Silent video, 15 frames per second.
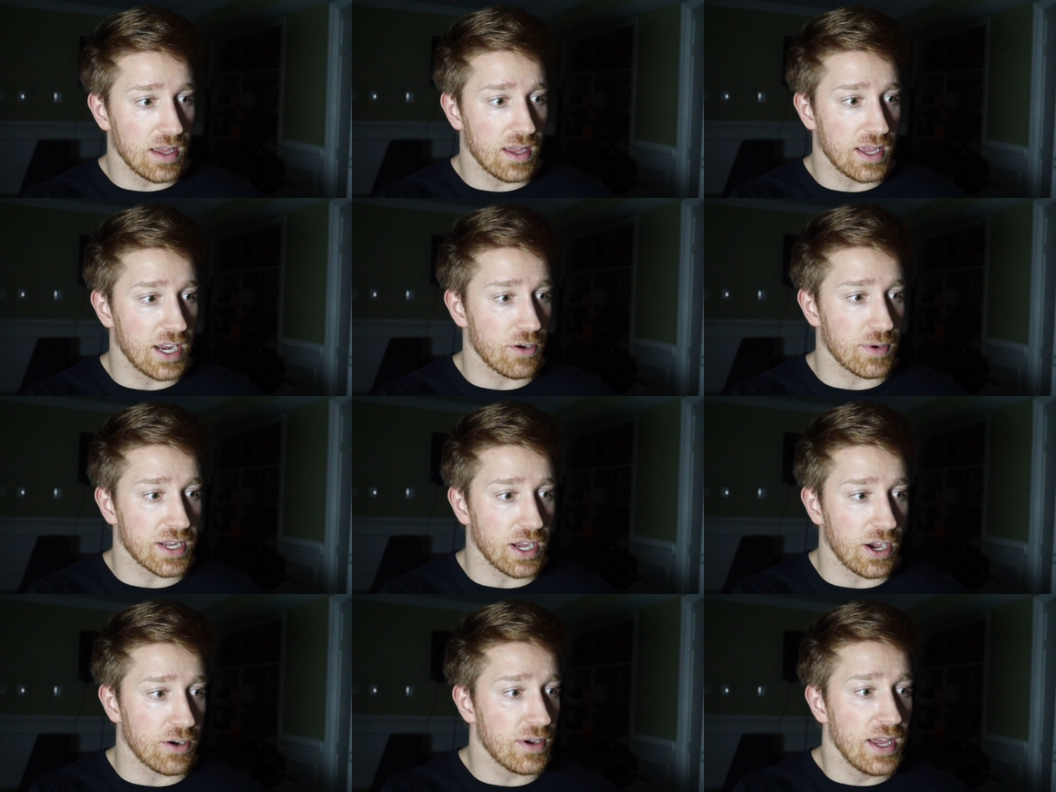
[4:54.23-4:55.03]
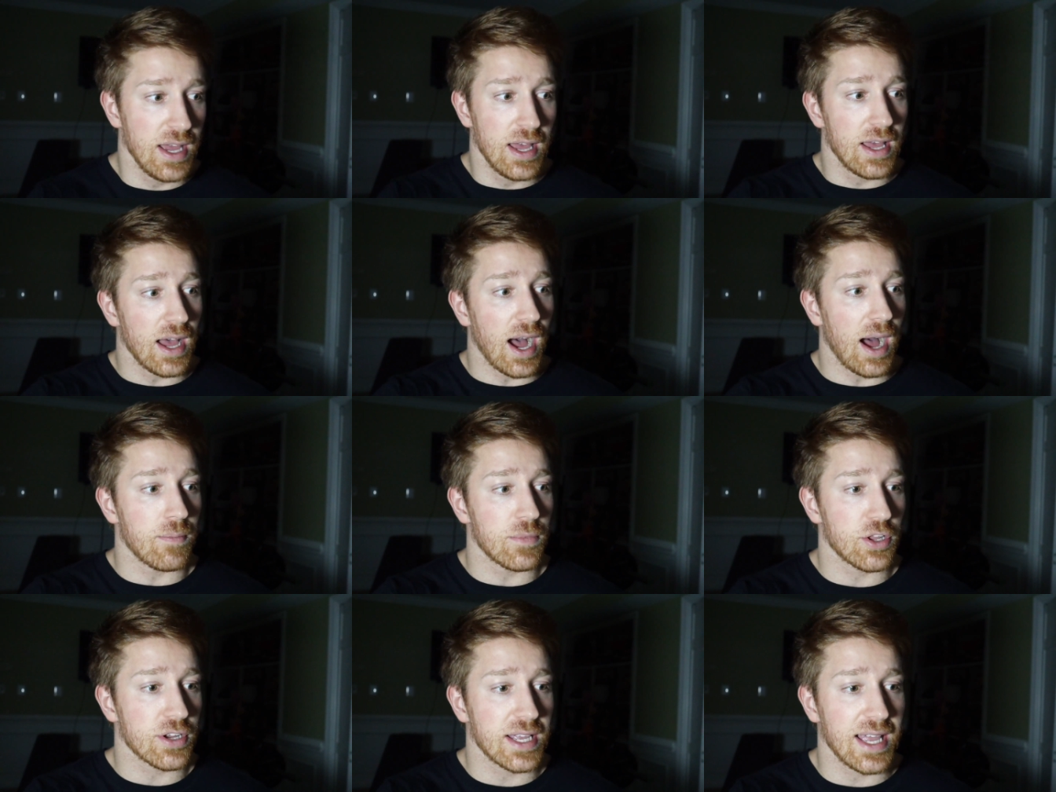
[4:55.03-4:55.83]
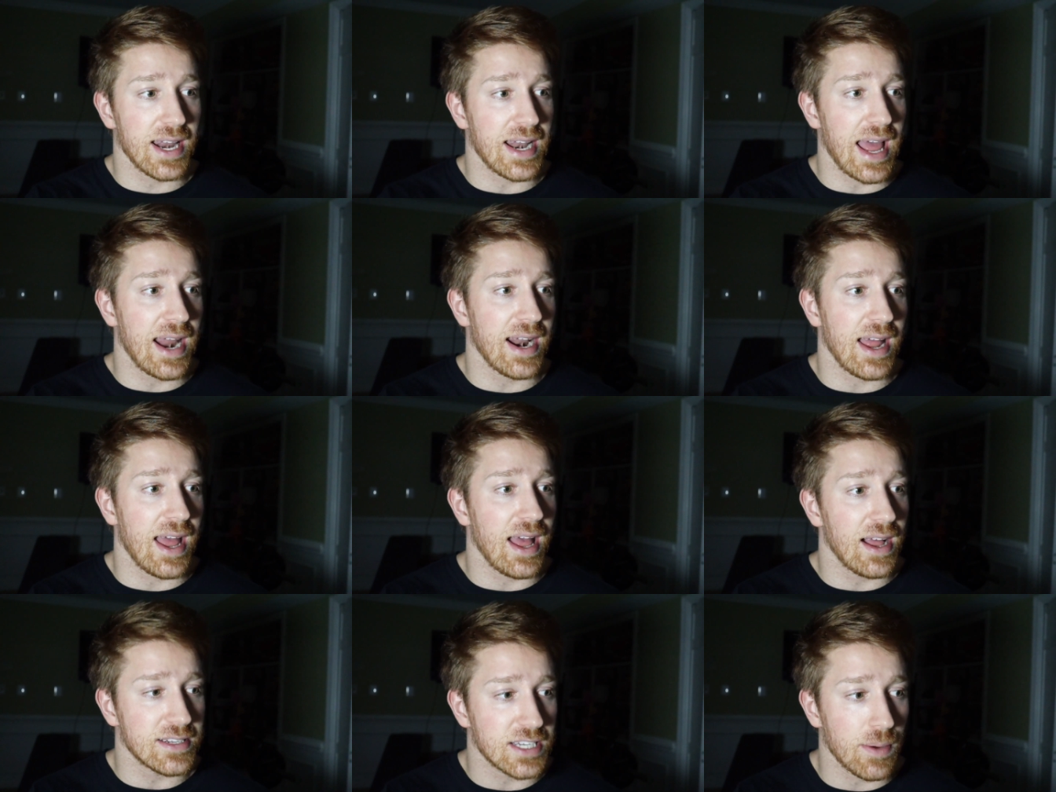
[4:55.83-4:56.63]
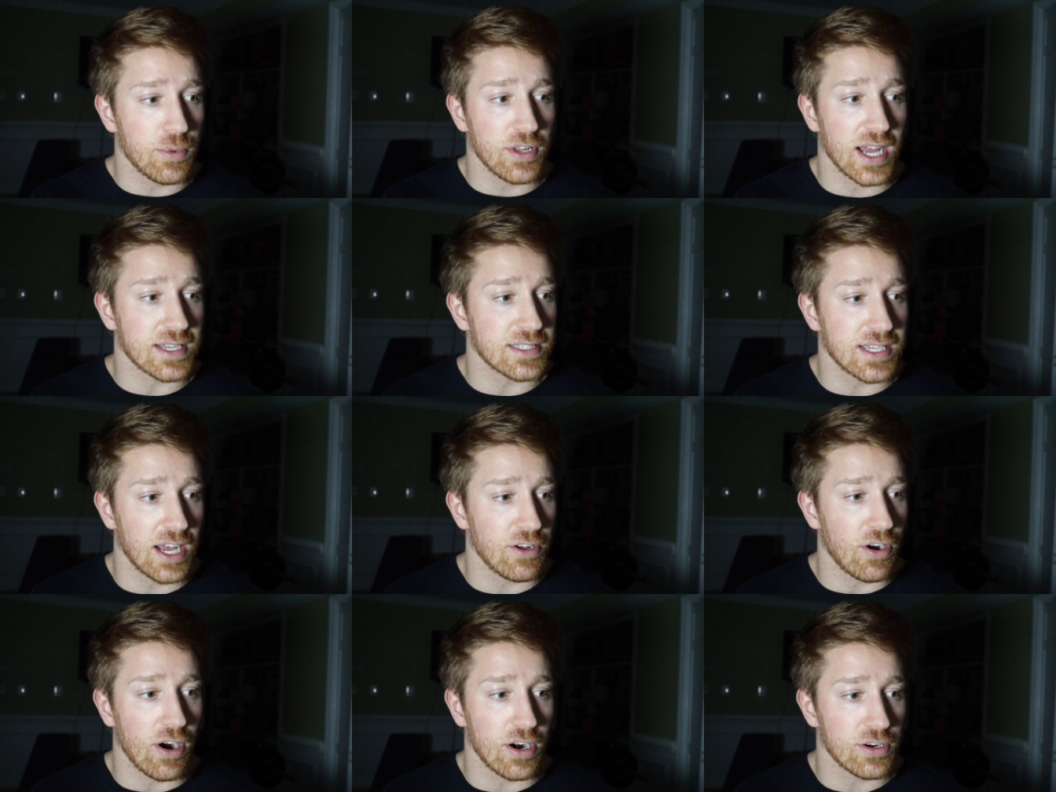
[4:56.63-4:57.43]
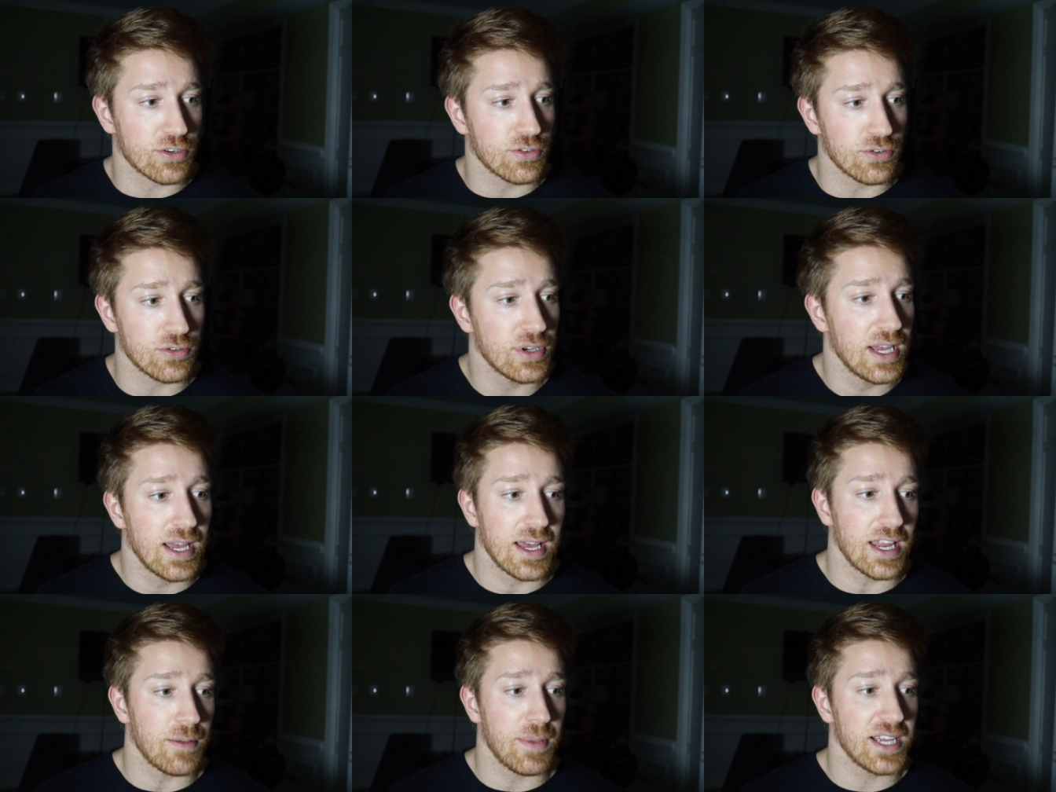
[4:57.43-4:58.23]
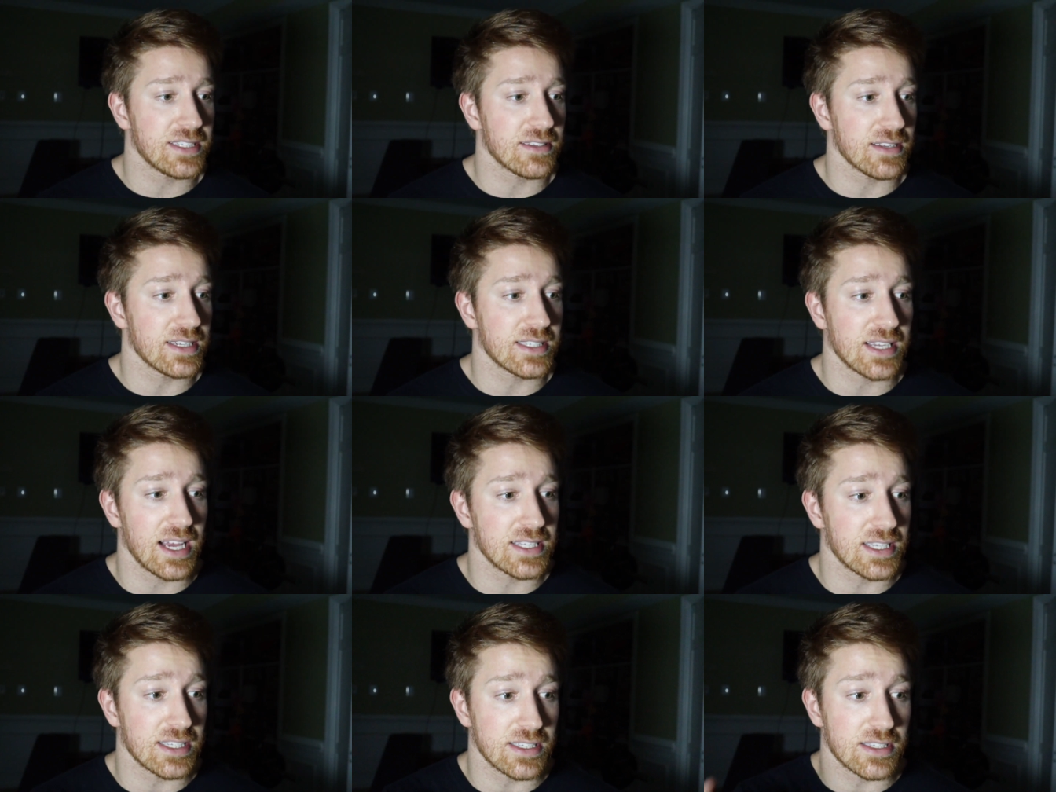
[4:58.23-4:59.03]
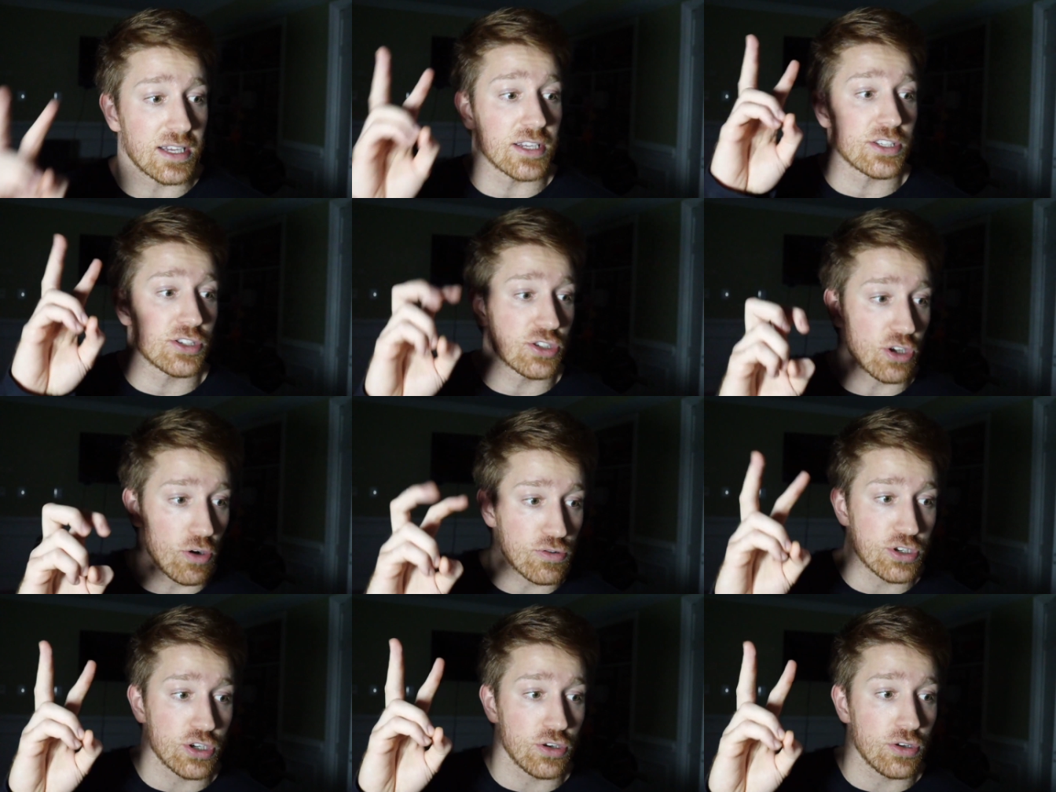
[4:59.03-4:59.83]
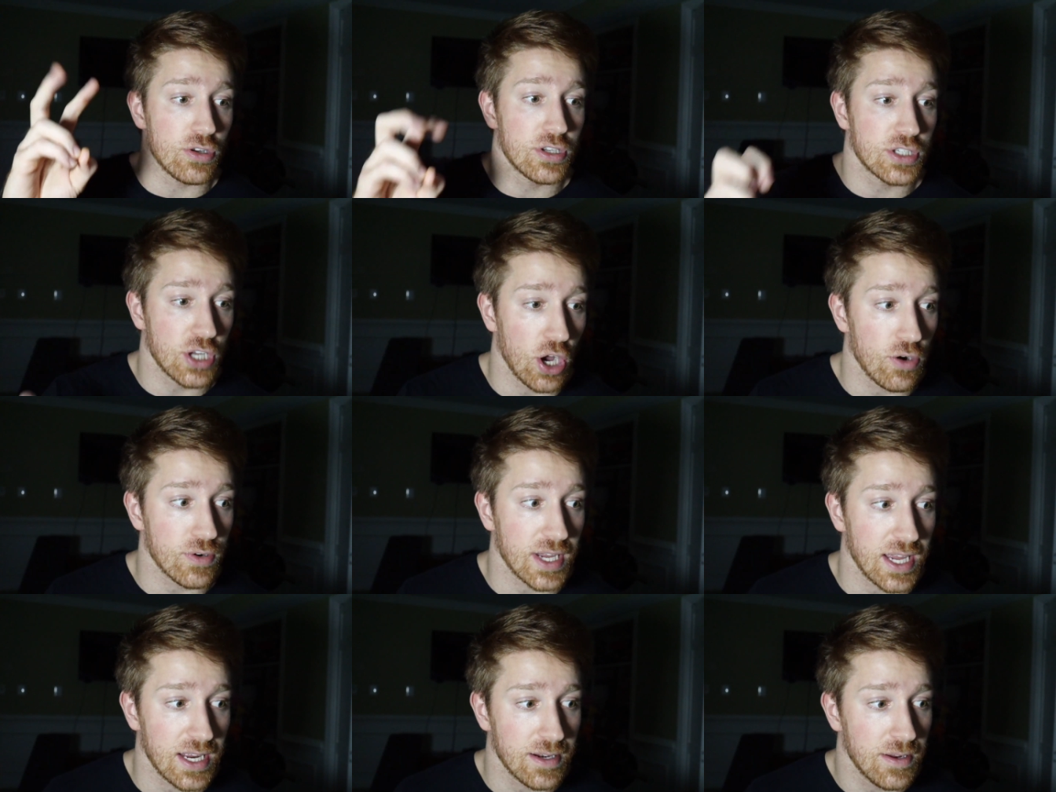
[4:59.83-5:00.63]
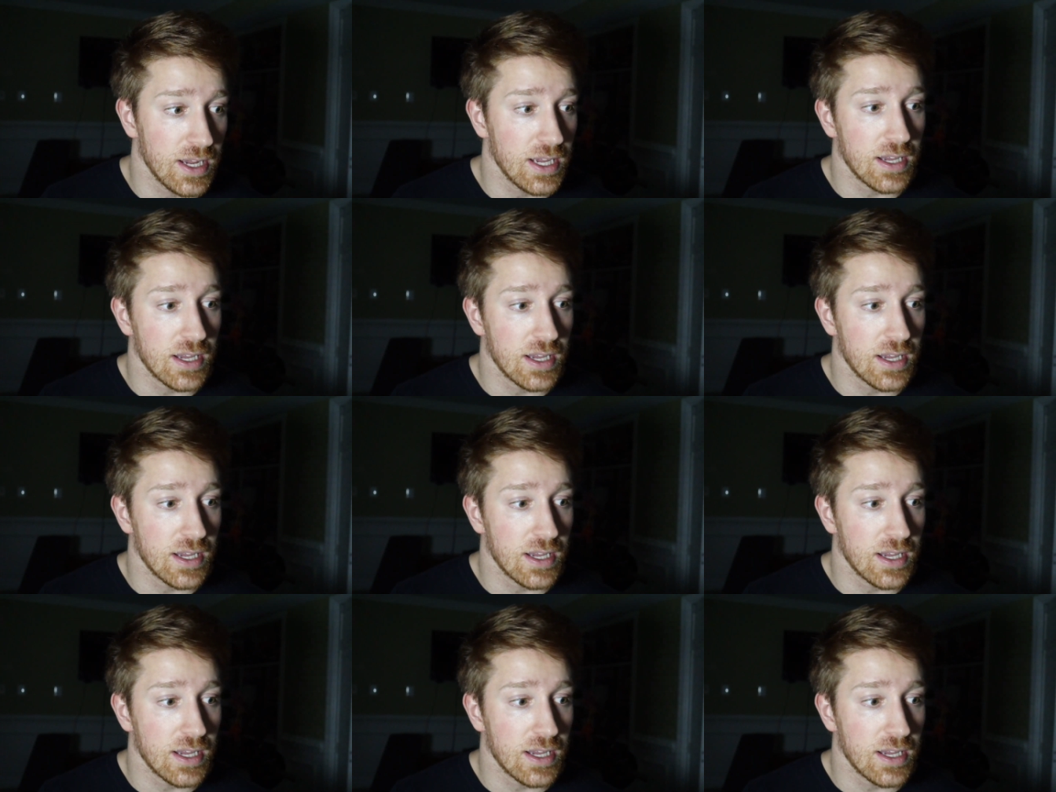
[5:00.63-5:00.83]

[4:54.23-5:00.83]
Here we go. I'm looking at an, a double X L article, and it basically says this is a social token.